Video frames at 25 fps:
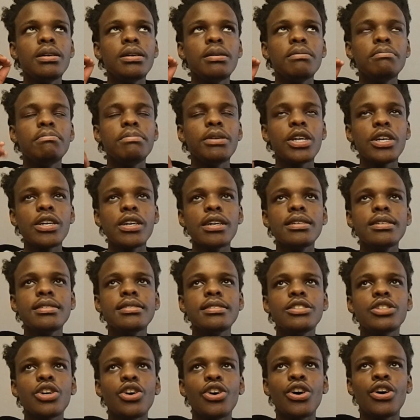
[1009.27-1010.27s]

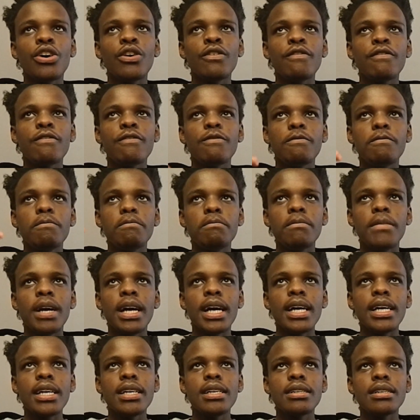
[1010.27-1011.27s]
because of
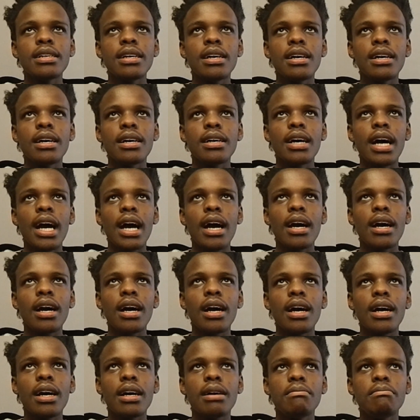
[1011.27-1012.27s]

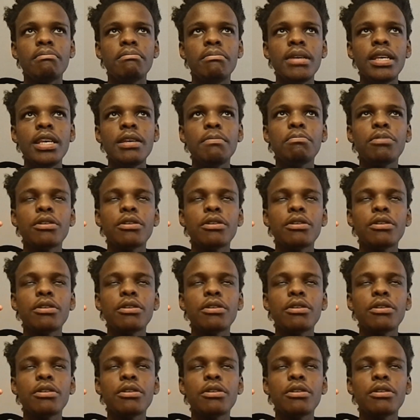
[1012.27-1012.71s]
me